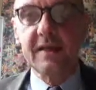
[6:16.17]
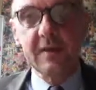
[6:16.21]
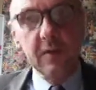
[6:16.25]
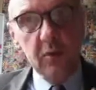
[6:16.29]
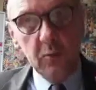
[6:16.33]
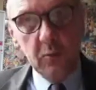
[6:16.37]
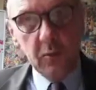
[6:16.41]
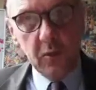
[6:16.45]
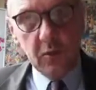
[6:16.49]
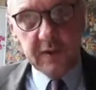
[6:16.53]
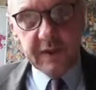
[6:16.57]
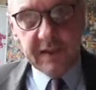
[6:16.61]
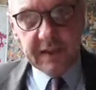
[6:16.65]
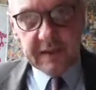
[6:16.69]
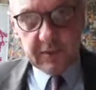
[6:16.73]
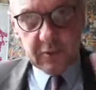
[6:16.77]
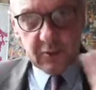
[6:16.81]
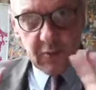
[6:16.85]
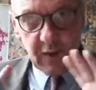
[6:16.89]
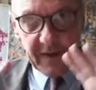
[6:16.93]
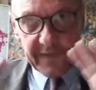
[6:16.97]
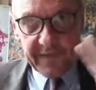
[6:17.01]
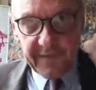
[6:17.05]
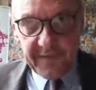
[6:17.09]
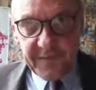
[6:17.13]
in the morning
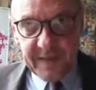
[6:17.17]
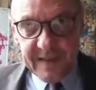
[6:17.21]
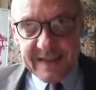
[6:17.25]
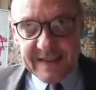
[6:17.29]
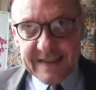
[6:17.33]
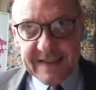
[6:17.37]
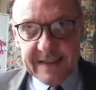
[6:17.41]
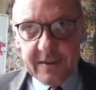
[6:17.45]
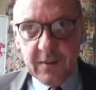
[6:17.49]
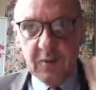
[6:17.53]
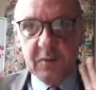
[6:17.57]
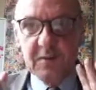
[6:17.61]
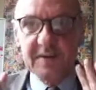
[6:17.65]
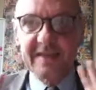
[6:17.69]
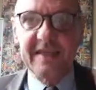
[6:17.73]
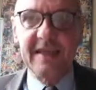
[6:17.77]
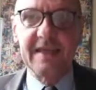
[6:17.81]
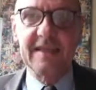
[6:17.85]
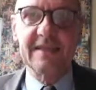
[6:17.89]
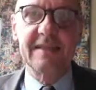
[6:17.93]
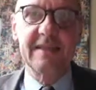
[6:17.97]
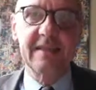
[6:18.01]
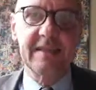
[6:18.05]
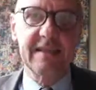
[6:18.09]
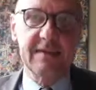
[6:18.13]
through our physical
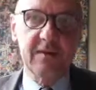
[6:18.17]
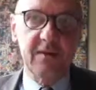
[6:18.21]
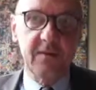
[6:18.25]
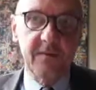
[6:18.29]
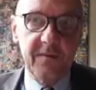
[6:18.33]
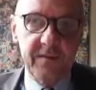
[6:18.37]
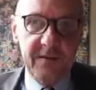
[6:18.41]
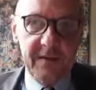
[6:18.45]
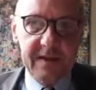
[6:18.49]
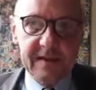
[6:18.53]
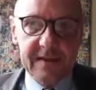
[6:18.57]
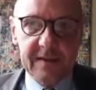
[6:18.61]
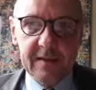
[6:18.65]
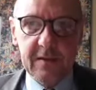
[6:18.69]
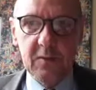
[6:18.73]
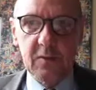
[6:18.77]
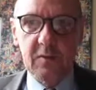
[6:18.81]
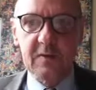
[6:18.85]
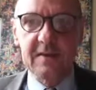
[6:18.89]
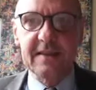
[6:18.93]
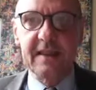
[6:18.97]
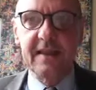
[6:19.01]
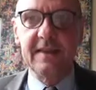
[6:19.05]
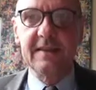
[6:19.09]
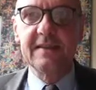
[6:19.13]
senses the physical
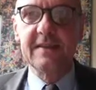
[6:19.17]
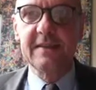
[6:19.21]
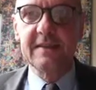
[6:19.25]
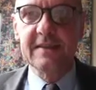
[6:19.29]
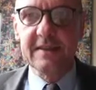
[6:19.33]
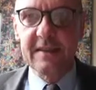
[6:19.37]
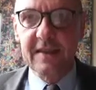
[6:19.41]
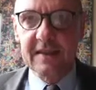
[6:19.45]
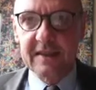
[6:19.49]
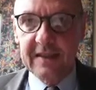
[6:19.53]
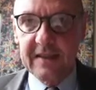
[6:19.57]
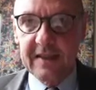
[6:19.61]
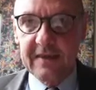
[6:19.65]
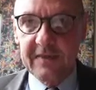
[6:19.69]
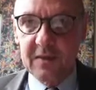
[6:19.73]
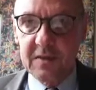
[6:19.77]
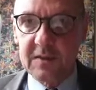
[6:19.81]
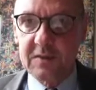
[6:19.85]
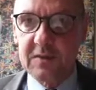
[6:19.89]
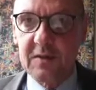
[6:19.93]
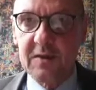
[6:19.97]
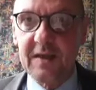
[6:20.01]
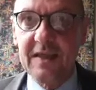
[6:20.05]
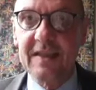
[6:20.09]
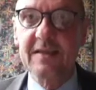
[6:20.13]
senses that give
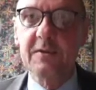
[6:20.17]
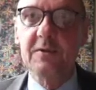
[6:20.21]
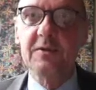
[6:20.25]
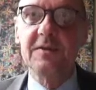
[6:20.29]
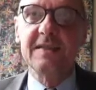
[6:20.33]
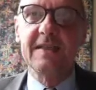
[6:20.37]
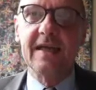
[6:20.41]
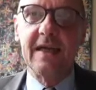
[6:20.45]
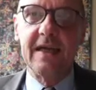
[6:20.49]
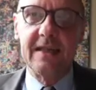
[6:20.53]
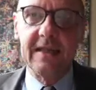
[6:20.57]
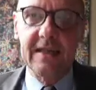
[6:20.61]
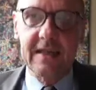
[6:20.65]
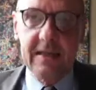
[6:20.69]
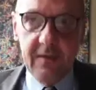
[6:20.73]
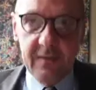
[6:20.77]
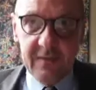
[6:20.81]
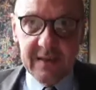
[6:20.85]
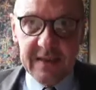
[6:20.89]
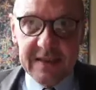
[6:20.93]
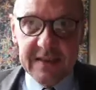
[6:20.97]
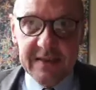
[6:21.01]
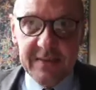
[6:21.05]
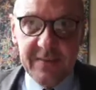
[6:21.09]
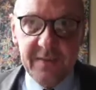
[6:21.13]
us an understanding of
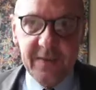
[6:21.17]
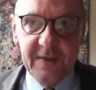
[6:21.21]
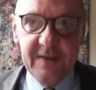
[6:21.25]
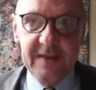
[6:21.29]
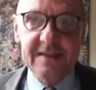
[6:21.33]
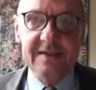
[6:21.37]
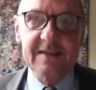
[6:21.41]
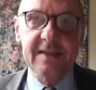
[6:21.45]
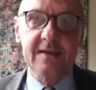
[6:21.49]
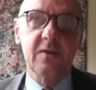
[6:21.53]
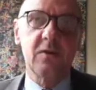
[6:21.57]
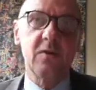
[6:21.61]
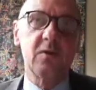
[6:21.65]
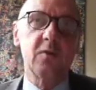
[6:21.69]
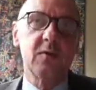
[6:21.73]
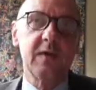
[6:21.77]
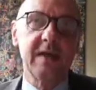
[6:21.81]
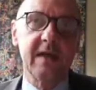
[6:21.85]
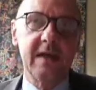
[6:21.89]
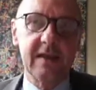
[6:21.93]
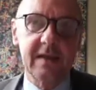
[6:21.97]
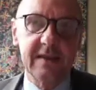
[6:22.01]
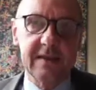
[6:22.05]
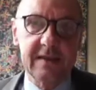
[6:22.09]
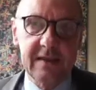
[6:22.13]
this physical
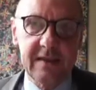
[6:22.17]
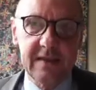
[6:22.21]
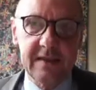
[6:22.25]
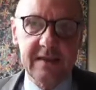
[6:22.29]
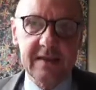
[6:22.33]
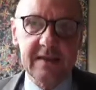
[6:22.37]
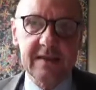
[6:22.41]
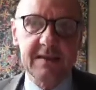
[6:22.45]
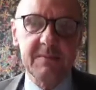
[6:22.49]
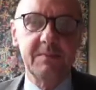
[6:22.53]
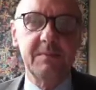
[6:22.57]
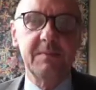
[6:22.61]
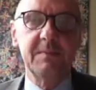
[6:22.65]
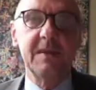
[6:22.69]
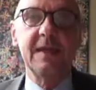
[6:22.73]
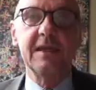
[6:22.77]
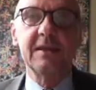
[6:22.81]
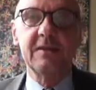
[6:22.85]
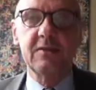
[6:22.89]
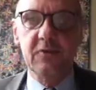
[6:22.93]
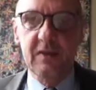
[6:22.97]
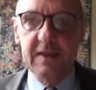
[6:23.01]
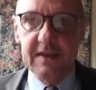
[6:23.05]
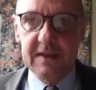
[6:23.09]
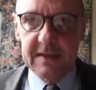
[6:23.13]
reality this
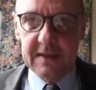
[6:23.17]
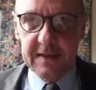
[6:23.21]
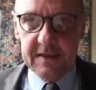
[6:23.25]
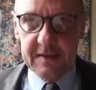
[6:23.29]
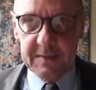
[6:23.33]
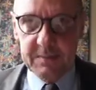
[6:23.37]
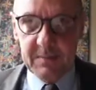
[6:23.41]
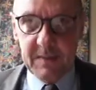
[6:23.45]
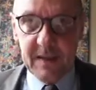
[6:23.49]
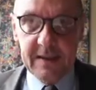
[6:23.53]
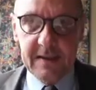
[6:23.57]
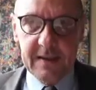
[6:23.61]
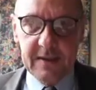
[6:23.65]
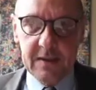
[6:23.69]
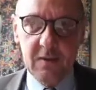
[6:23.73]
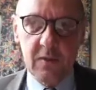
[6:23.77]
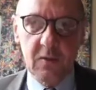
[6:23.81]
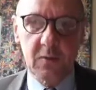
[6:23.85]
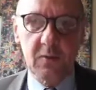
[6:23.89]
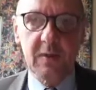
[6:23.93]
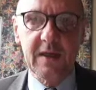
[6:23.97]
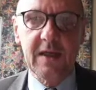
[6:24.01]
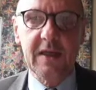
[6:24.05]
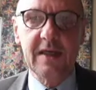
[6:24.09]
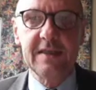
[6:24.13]
matrix this material
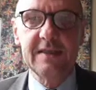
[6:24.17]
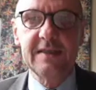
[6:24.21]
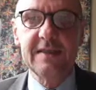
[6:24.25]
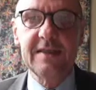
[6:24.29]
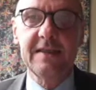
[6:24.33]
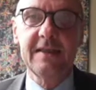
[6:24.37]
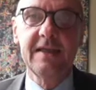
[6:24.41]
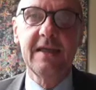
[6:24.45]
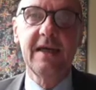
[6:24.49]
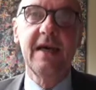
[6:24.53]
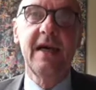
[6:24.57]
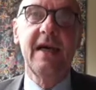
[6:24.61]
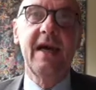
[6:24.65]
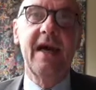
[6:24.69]
reality